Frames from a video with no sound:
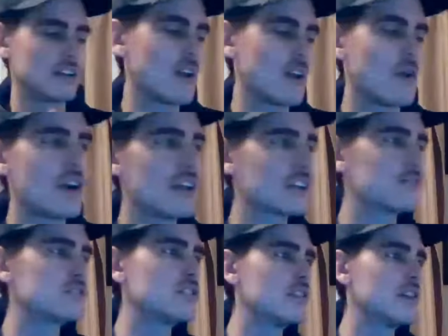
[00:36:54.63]
There you are.
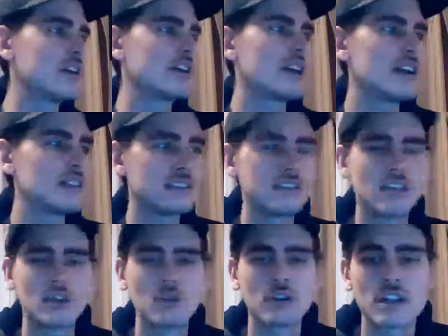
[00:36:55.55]
Thanks for tuning in, guys,
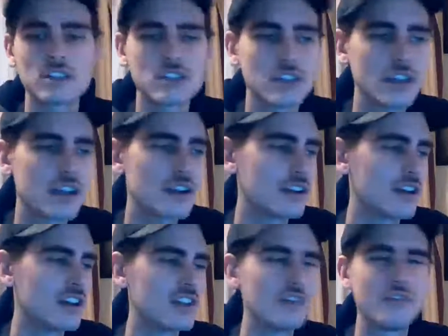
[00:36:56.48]
and we'll catch you
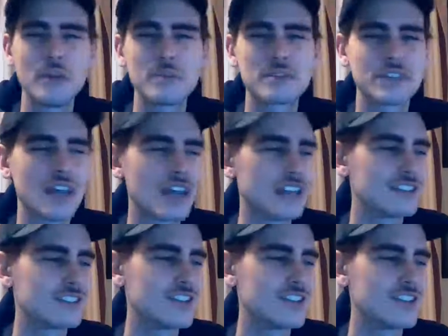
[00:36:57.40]
later on the flip side.